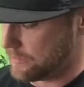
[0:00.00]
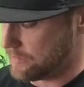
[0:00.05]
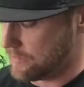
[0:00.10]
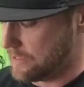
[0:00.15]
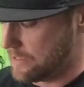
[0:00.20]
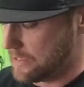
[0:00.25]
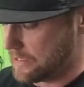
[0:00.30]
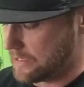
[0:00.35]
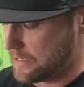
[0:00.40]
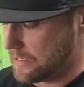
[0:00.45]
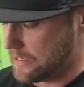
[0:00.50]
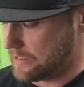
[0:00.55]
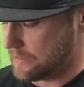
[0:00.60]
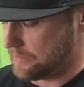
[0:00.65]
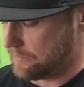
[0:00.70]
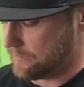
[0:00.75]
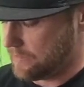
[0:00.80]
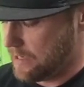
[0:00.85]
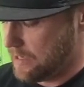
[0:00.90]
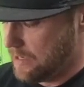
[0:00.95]
than I kind
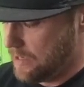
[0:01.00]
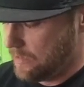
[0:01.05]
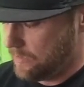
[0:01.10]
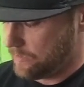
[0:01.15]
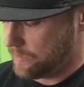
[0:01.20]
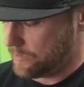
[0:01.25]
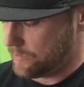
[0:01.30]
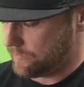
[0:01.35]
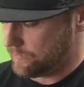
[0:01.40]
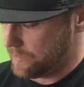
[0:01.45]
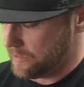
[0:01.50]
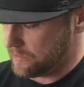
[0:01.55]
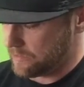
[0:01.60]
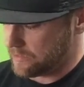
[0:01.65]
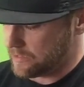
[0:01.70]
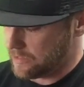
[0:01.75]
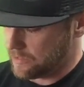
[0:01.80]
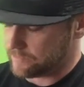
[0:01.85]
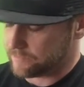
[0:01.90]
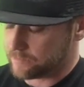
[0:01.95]
of would have felt
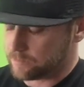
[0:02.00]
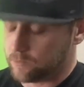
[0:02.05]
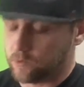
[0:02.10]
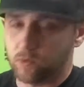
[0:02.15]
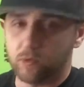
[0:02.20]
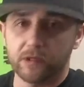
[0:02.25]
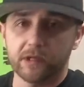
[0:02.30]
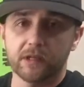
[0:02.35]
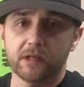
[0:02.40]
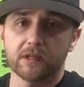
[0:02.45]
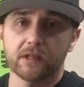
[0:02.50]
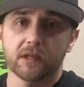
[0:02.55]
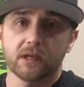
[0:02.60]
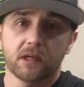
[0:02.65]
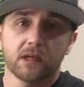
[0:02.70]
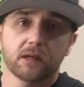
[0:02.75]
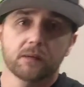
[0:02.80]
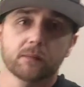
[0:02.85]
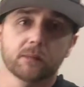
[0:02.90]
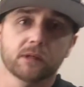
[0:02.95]
comfortable with.
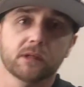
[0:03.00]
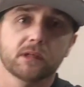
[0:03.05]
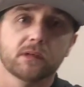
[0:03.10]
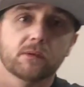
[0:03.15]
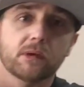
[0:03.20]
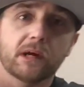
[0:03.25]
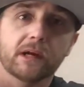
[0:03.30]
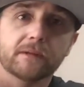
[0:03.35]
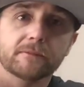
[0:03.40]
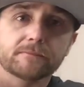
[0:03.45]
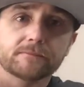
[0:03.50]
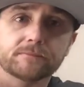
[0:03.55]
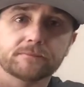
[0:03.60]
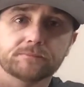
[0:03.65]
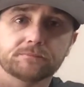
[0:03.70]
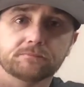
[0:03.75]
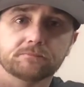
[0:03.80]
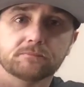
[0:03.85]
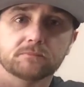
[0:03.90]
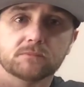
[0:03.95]
But anyway,
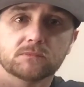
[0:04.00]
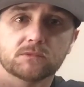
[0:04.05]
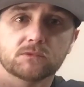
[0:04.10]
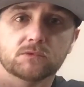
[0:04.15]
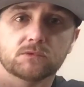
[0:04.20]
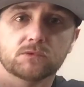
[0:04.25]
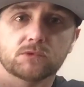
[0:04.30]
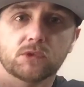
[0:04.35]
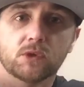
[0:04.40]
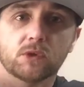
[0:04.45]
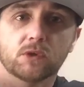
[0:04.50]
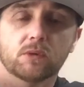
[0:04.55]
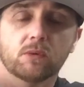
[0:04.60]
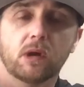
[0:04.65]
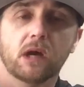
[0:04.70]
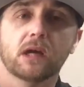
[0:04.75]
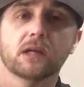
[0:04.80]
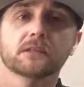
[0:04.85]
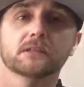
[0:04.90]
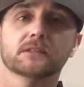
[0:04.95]
200
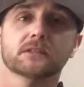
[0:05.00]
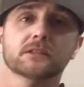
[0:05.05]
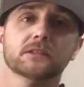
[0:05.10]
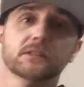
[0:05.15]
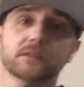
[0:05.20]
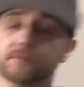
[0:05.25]
watts.